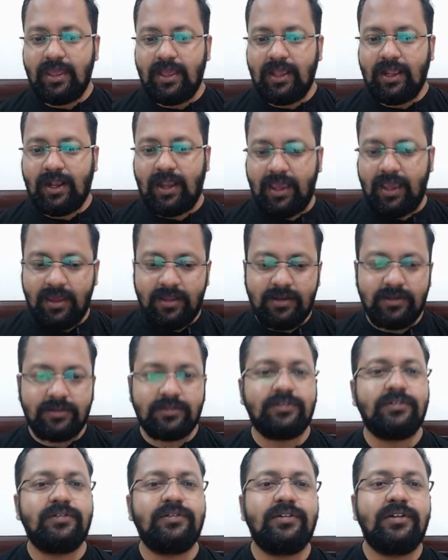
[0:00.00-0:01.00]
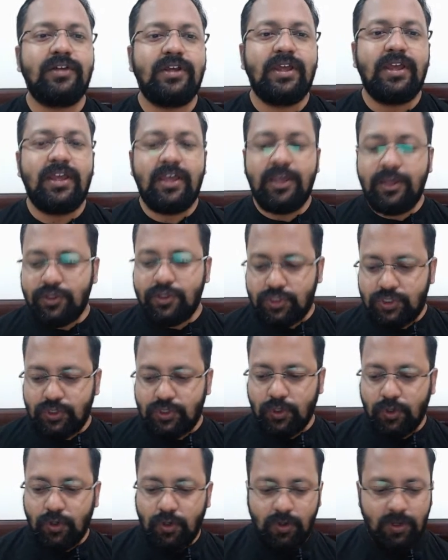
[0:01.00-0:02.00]
Clear?
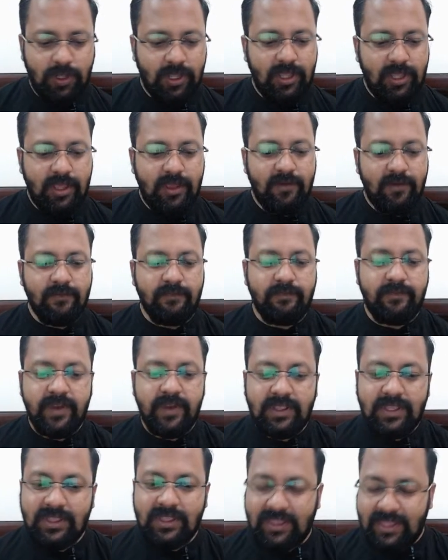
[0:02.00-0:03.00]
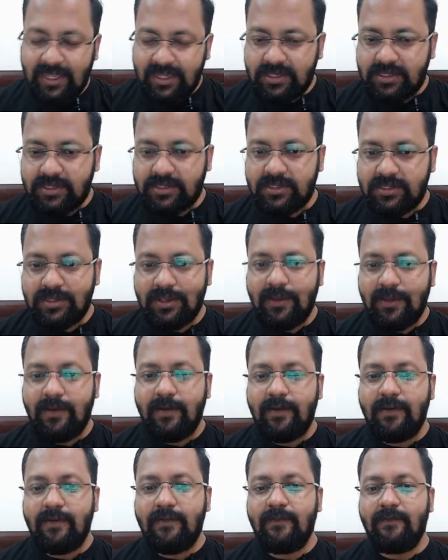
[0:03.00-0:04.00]
So with this
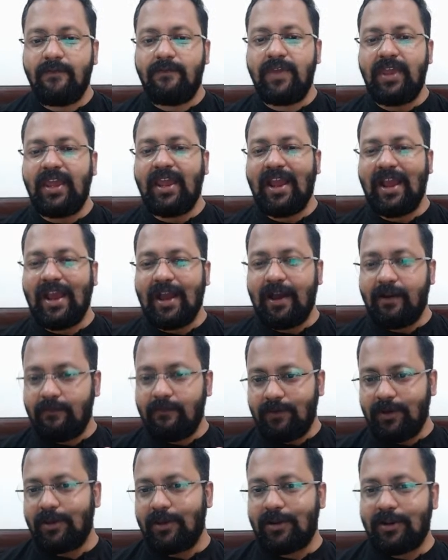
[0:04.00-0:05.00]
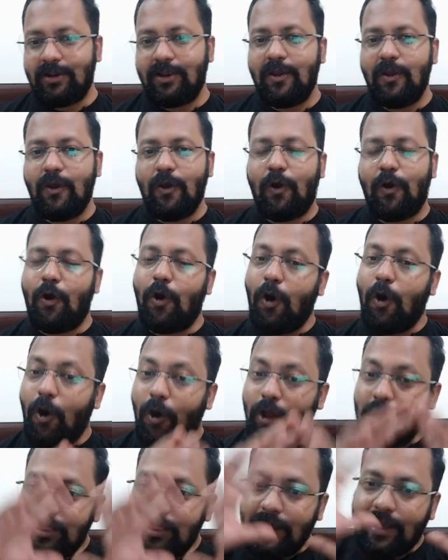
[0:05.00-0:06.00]
we cover
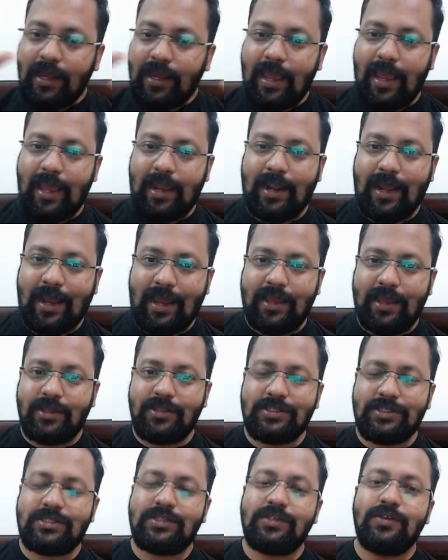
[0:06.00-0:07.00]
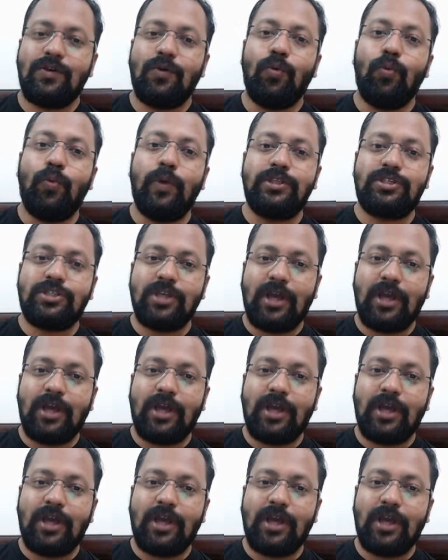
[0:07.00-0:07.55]
all the anions which